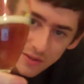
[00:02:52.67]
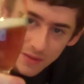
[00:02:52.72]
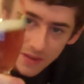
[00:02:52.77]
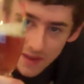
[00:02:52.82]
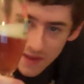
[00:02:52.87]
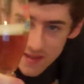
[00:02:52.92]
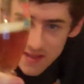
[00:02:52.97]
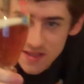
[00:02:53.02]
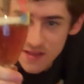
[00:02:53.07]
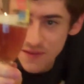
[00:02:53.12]
know whether
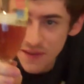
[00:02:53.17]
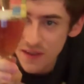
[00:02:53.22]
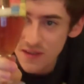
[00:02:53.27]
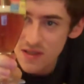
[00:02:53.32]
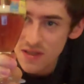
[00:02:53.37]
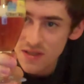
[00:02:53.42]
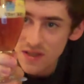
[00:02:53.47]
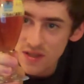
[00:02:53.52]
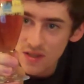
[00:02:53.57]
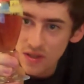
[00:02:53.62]
this is
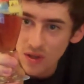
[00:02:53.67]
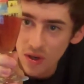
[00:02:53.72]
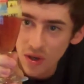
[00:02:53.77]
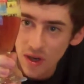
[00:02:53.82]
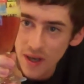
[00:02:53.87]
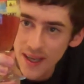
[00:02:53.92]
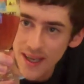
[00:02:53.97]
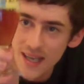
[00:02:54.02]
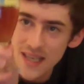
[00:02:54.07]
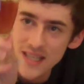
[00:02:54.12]
filtered or not.
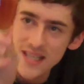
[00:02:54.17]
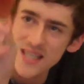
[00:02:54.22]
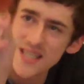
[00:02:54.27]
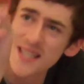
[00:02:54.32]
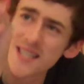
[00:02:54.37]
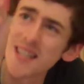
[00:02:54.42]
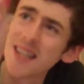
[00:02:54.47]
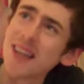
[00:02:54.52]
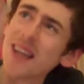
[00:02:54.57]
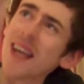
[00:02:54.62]
It is
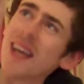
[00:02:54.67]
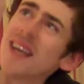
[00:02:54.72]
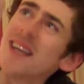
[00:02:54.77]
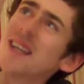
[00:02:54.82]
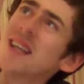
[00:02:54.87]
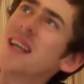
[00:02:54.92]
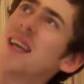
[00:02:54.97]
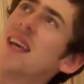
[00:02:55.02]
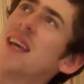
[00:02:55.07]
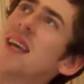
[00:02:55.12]

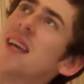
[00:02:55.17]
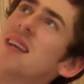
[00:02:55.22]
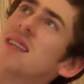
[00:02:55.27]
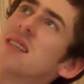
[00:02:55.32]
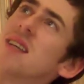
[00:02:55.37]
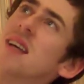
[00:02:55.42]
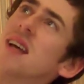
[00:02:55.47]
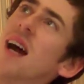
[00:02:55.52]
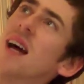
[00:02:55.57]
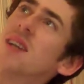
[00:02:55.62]
slightly
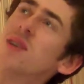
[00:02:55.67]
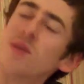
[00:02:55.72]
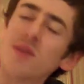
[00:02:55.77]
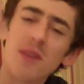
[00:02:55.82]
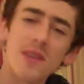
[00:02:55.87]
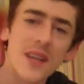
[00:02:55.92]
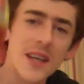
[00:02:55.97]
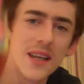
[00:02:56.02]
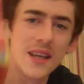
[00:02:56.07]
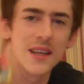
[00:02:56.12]
hazy. I
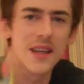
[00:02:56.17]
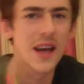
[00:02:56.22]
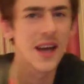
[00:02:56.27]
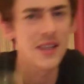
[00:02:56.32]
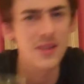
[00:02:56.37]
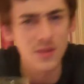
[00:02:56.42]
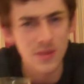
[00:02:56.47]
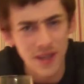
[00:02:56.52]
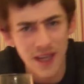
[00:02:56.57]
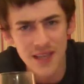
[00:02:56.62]
don't
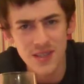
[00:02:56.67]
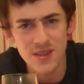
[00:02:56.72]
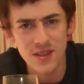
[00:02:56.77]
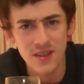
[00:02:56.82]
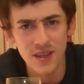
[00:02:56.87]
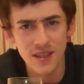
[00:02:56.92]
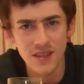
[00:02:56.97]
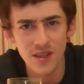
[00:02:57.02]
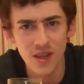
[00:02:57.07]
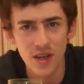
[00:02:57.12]

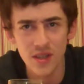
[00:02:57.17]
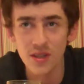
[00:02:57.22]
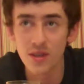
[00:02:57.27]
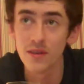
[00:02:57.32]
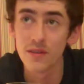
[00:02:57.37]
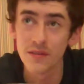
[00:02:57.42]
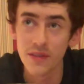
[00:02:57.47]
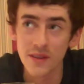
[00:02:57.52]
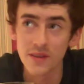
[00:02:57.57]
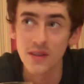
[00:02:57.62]
actually think Nøgne
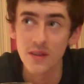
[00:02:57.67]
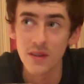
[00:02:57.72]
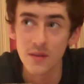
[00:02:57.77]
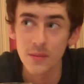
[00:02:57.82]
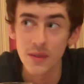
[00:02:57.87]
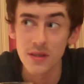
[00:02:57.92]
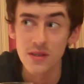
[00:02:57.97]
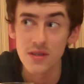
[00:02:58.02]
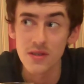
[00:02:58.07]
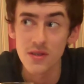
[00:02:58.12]
Ø filter their
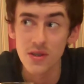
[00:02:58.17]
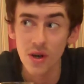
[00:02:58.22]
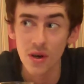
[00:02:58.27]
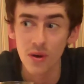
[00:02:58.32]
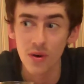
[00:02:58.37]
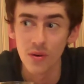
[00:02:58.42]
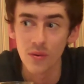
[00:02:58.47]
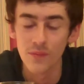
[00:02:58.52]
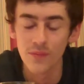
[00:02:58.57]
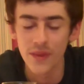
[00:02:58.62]
beers at
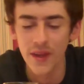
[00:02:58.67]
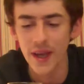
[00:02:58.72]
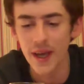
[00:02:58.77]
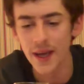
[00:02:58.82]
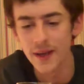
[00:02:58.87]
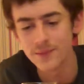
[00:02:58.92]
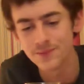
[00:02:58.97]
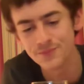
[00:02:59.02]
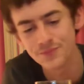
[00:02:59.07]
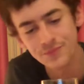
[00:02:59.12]
all.
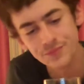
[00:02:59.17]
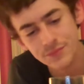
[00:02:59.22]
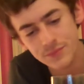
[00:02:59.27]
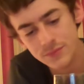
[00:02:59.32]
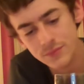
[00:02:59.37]
And